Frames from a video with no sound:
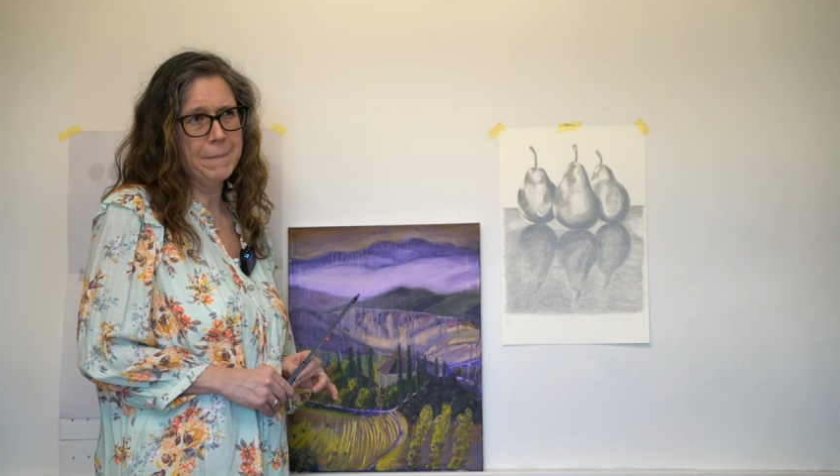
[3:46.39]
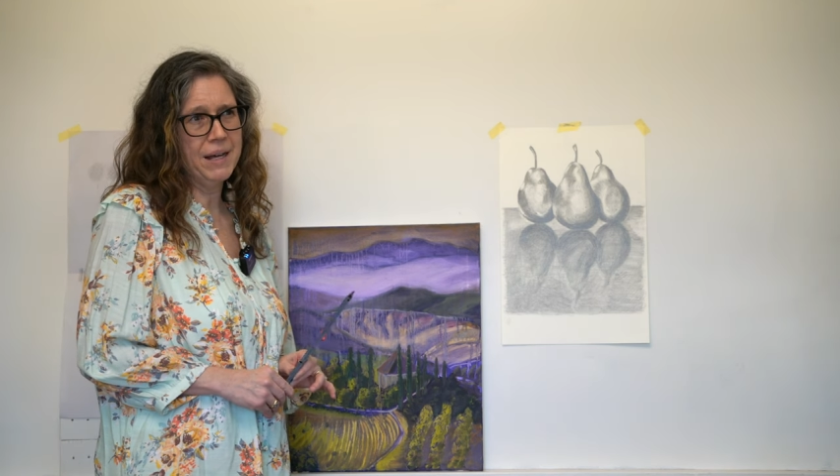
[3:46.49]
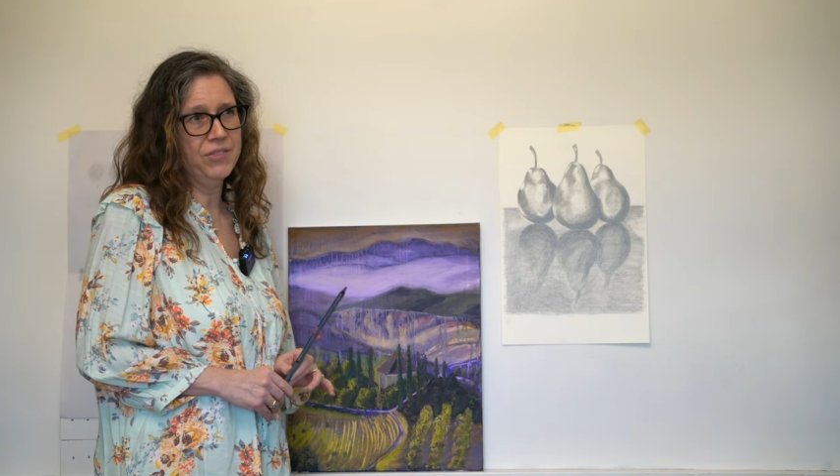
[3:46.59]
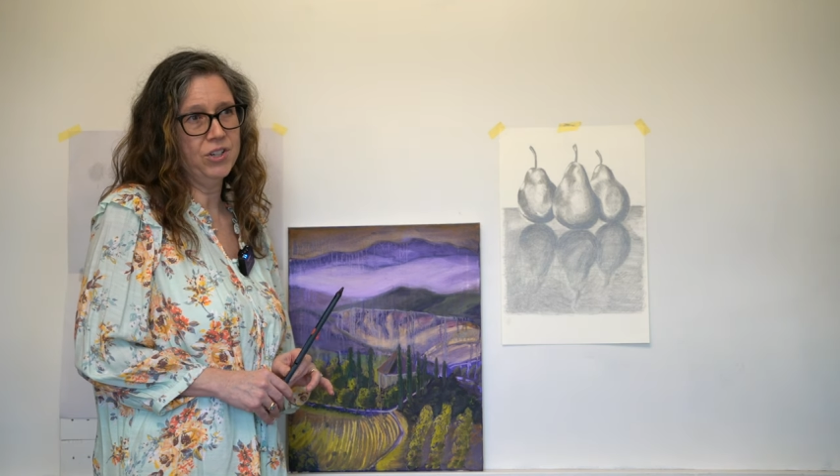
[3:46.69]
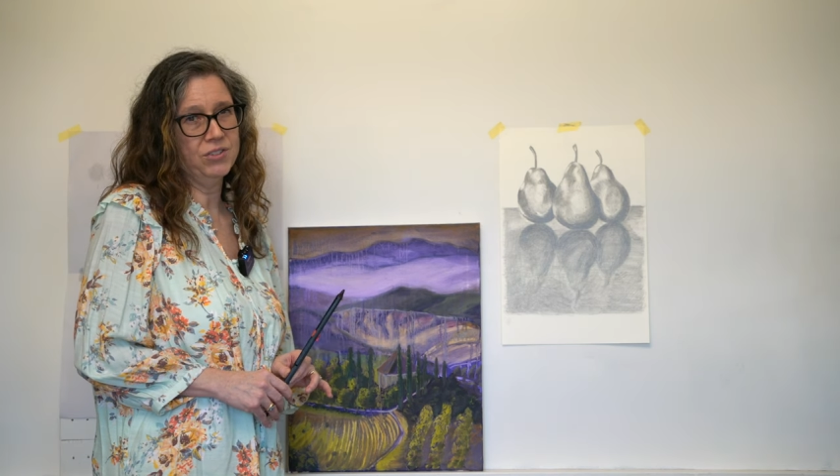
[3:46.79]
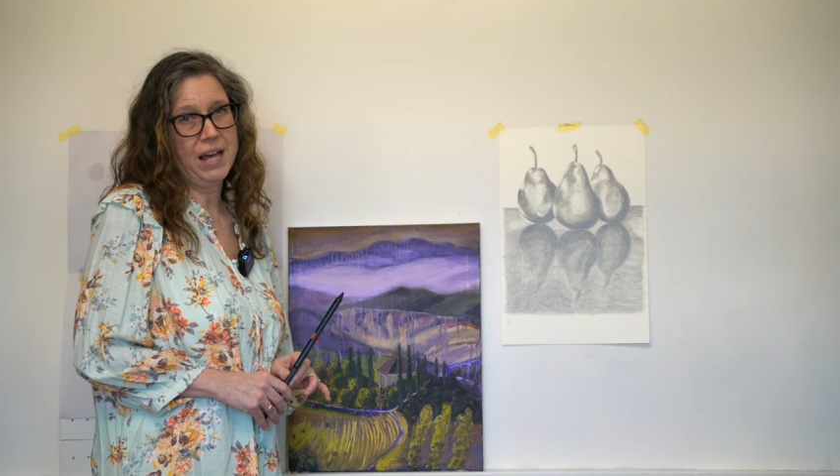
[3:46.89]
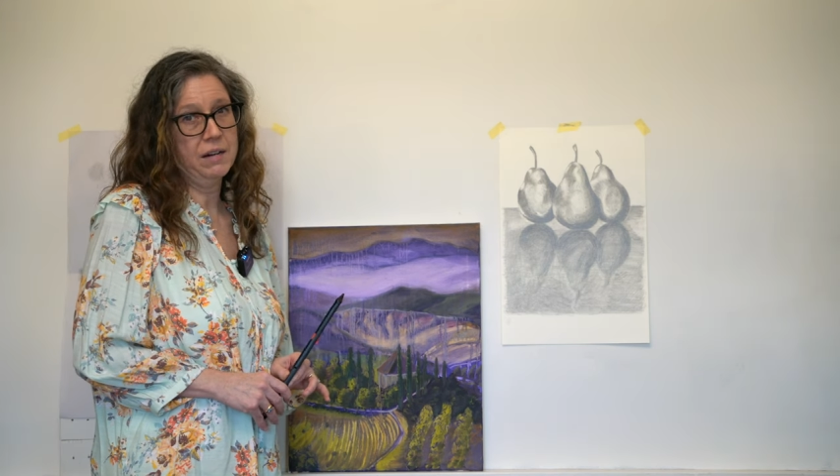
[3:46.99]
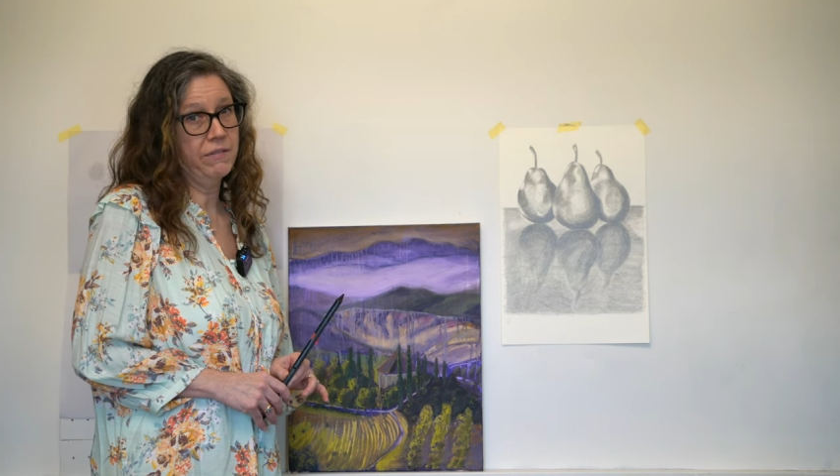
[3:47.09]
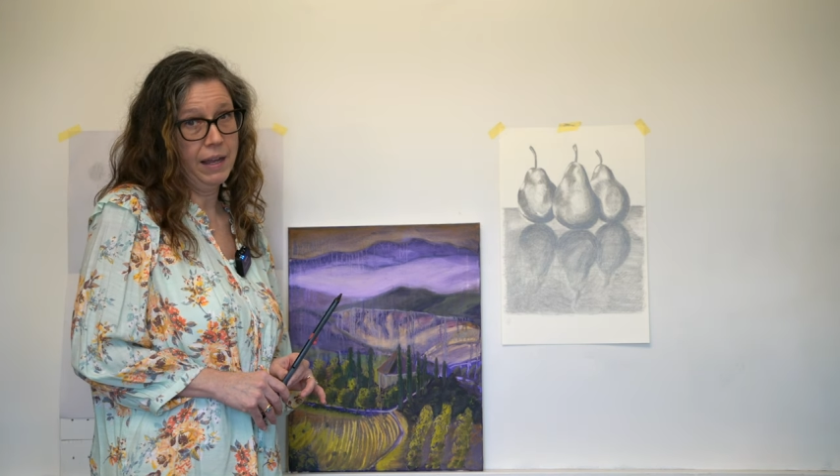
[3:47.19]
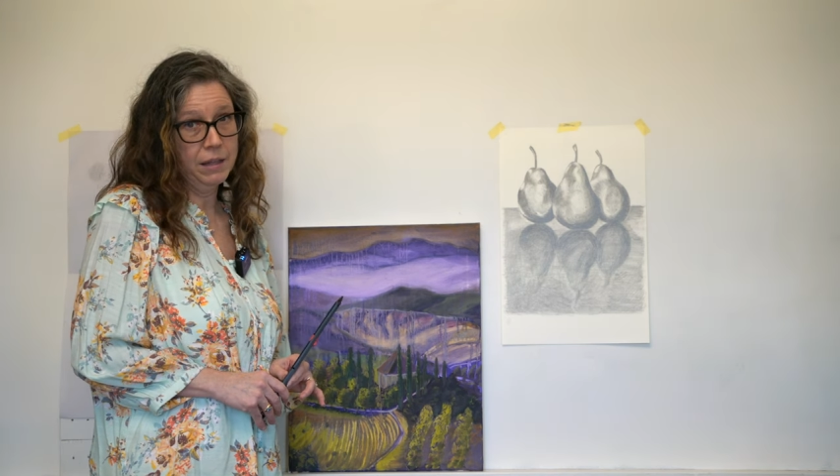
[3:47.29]
but they're
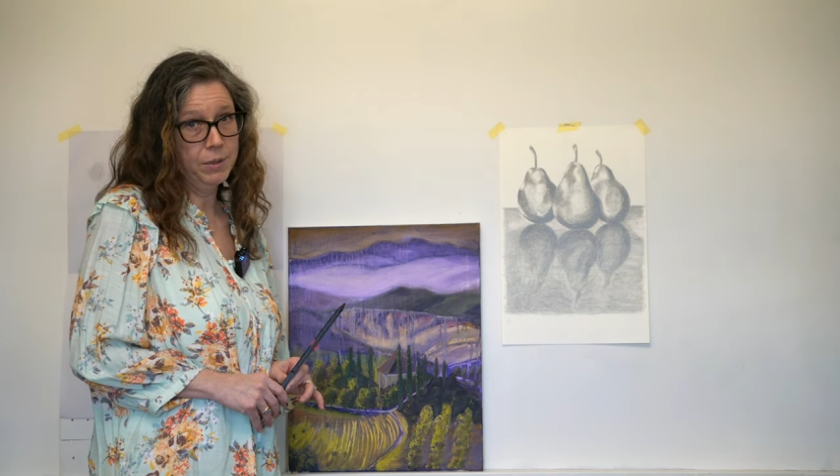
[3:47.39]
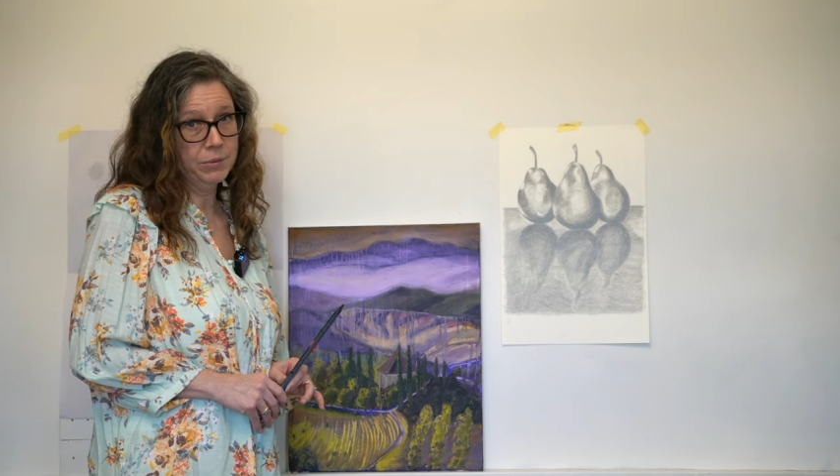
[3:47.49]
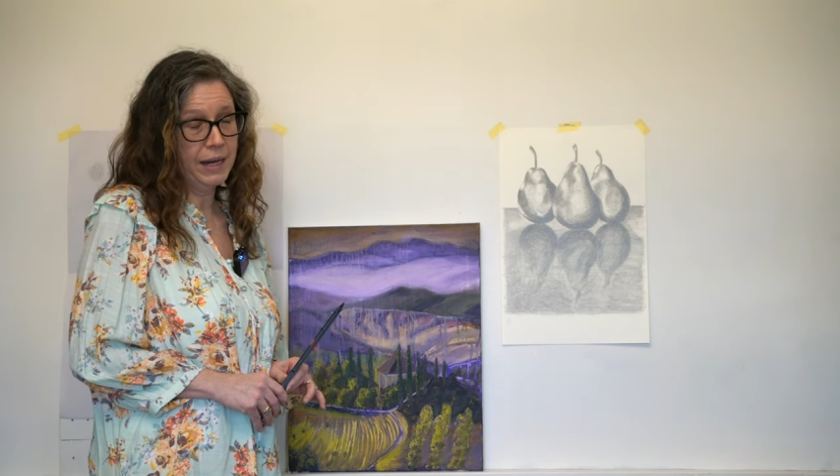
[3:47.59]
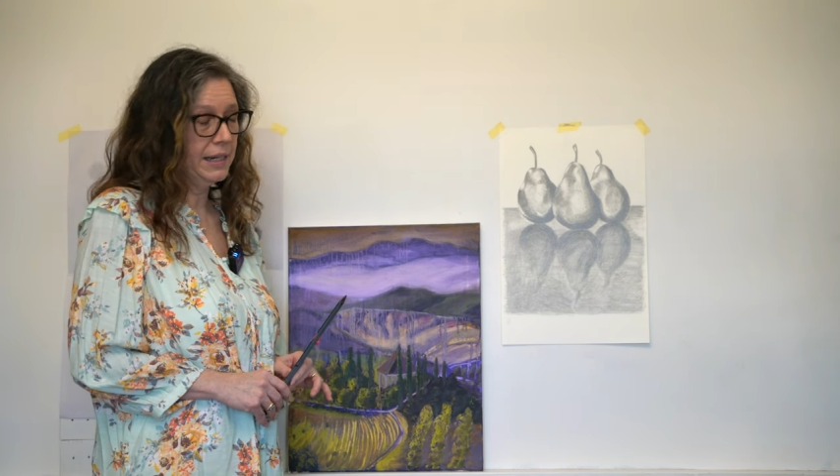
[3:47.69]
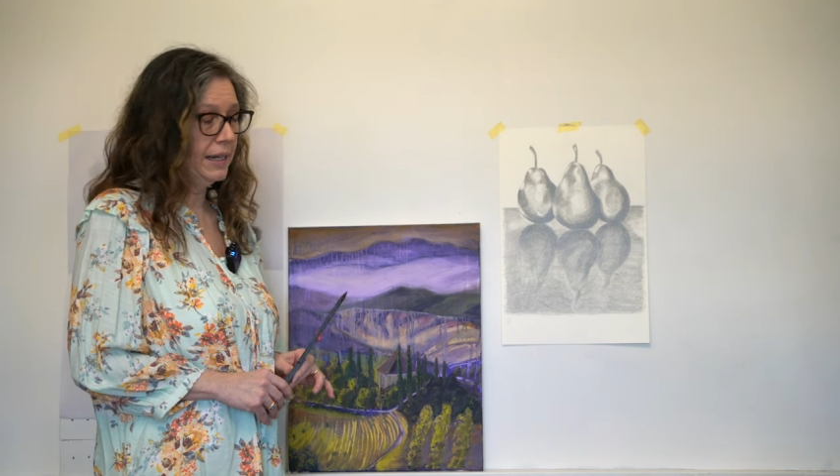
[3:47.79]
not available right